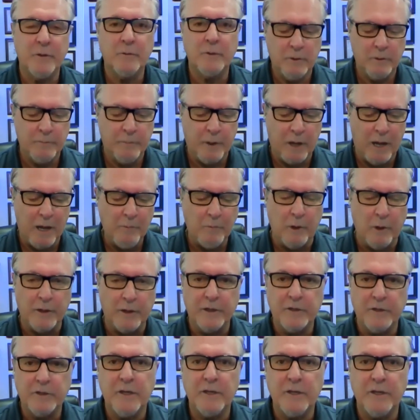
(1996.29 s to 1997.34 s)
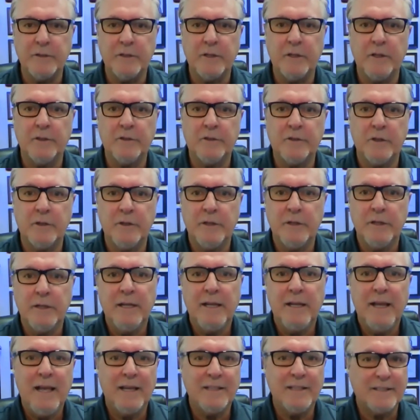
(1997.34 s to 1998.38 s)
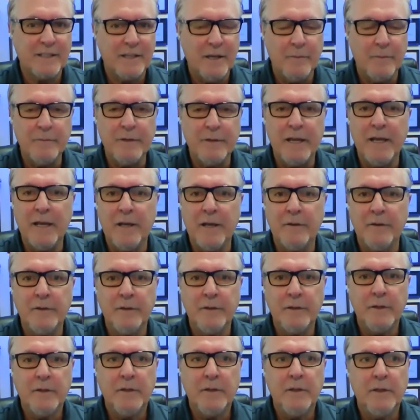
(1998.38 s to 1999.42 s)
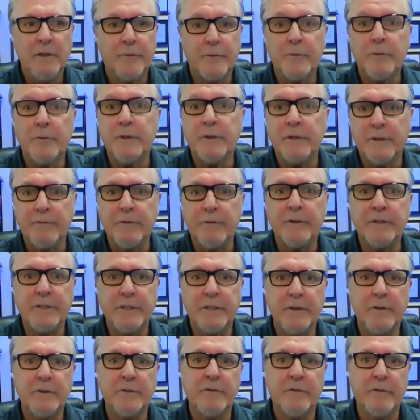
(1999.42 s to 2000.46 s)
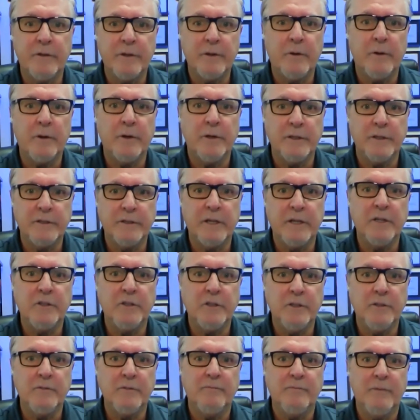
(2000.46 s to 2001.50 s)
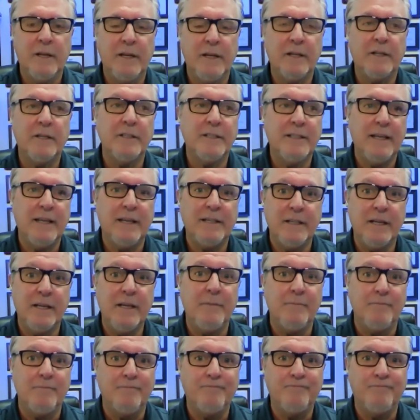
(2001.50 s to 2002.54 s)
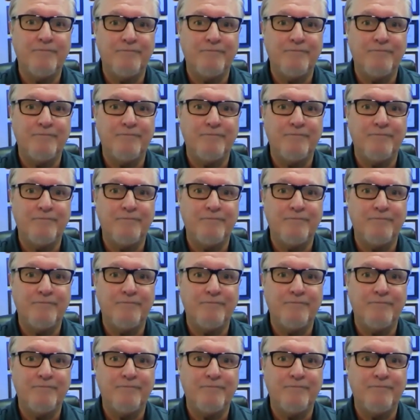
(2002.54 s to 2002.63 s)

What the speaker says: when Bob wanted to change the culture. It has to come down through the different tiers of the organization, and it could take time.